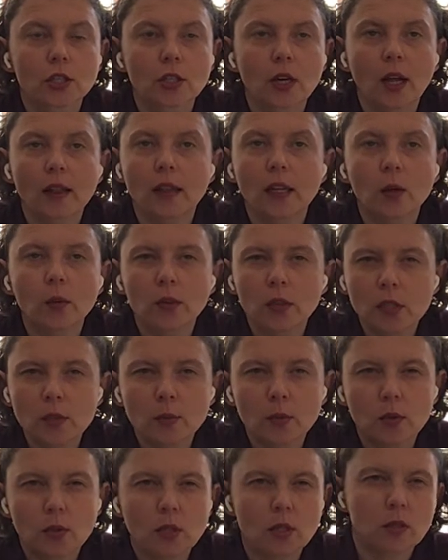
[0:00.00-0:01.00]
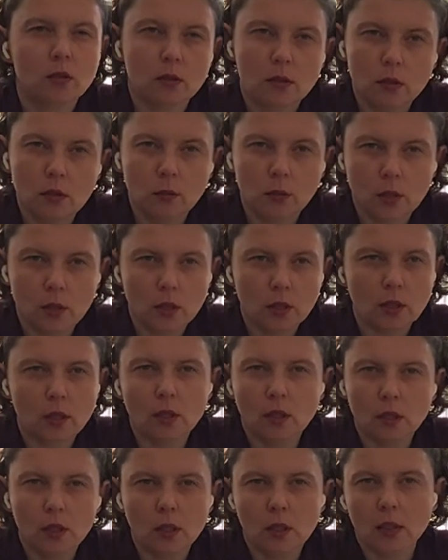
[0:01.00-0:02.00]
I think we're supposed to use the word
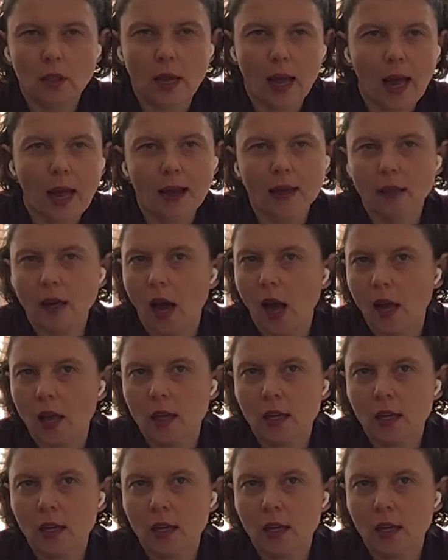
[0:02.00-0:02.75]
add